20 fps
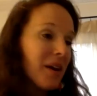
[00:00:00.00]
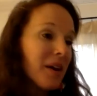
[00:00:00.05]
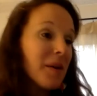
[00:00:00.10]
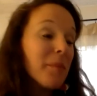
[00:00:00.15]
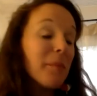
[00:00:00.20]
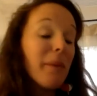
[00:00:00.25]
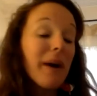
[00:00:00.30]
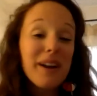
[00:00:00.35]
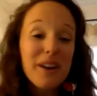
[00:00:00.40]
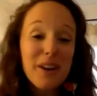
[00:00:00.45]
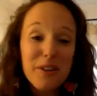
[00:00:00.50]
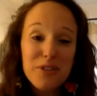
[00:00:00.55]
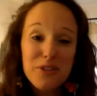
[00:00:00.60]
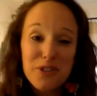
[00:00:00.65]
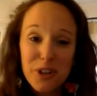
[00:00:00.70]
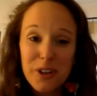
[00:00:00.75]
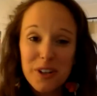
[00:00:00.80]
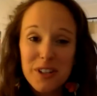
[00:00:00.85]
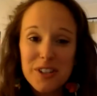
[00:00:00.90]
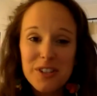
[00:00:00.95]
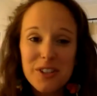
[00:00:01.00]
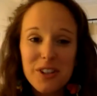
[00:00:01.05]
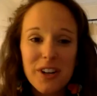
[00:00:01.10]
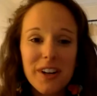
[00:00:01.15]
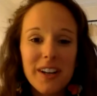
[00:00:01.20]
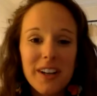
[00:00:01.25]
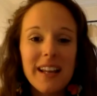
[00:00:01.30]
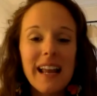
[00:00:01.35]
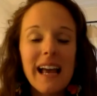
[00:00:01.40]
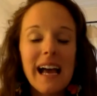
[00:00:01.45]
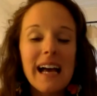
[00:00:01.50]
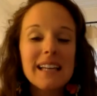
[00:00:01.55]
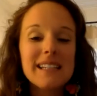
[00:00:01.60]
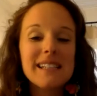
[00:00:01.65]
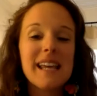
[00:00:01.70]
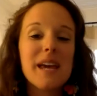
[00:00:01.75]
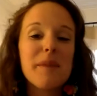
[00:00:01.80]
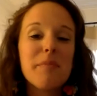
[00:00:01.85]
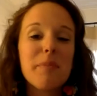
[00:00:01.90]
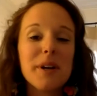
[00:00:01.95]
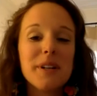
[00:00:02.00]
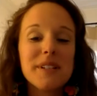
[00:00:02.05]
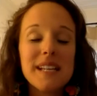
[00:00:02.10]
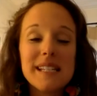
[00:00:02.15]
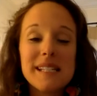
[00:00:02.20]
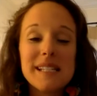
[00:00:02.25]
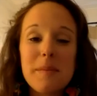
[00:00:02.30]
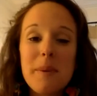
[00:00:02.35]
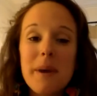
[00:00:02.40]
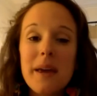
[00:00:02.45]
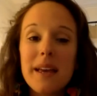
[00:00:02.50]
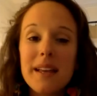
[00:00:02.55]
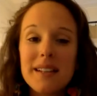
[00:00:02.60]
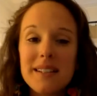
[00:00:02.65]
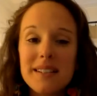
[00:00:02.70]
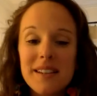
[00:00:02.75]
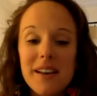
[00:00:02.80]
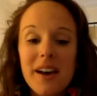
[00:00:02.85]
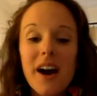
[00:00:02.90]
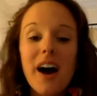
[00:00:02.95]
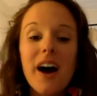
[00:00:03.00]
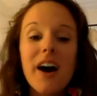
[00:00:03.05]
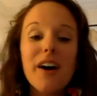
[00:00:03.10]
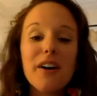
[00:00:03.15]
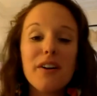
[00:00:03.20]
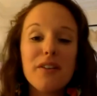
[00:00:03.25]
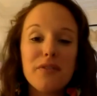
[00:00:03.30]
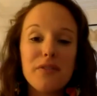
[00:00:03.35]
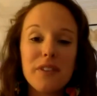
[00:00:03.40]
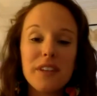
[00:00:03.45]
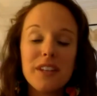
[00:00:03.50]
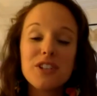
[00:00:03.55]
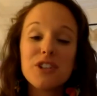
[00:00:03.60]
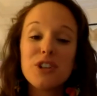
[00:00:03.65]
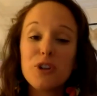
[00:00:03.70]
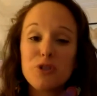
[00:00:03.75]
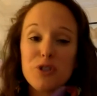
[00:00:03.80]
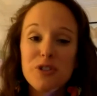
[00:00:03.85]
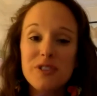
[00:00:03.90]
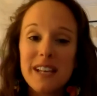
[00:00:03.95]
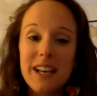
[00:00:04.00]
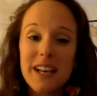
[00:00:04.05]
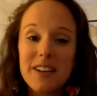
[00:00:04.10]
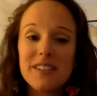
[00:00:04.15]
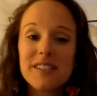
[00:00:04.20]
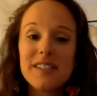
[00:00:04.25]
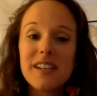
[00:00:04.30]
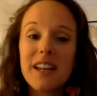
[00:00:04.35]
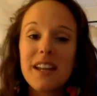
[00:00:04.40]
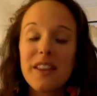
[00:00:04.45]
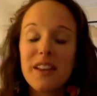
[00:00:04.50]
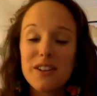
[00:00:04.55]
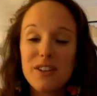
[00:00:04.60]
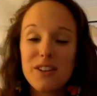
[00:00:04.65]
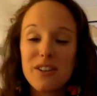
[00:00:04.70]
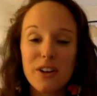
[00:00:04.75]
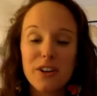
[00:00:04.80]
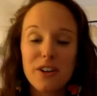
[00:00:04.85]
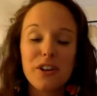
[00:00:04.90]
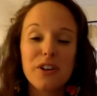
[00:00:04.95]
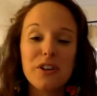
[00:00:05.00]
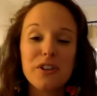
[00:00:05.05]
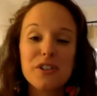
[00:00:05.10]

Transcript: my health journey started as a participant of the children's health study that Dr.